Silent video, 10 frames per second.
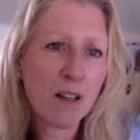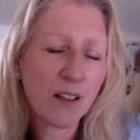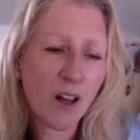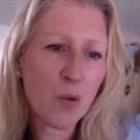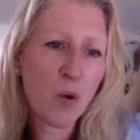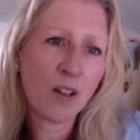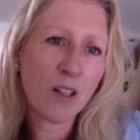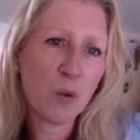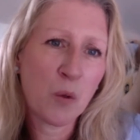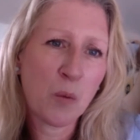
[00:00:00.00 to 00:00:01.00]
like
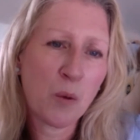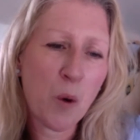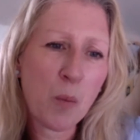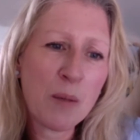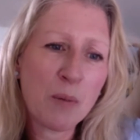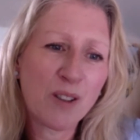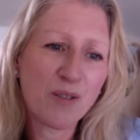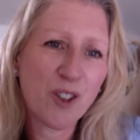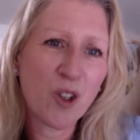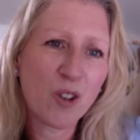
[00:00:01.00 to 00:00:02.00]
working with what people
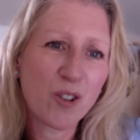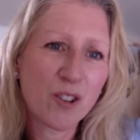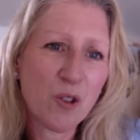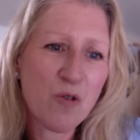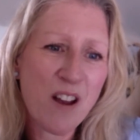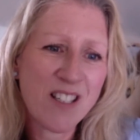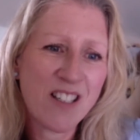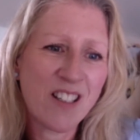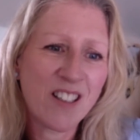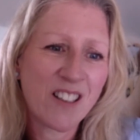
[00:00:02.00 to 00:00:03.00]
have got
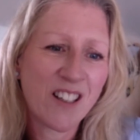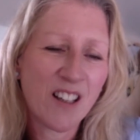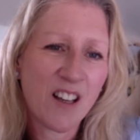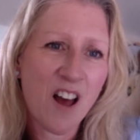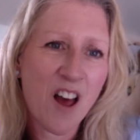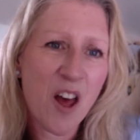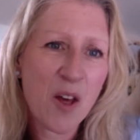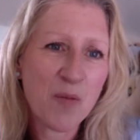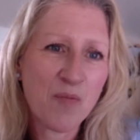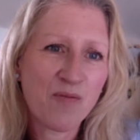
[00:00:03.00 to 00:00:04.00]
already,
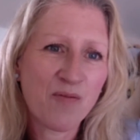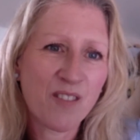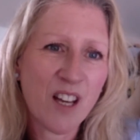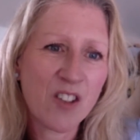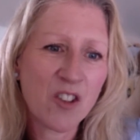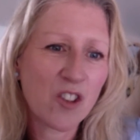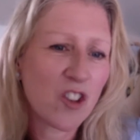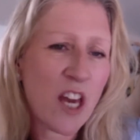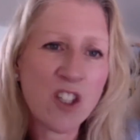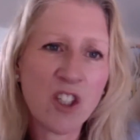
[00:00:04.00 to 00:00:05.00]
and just changing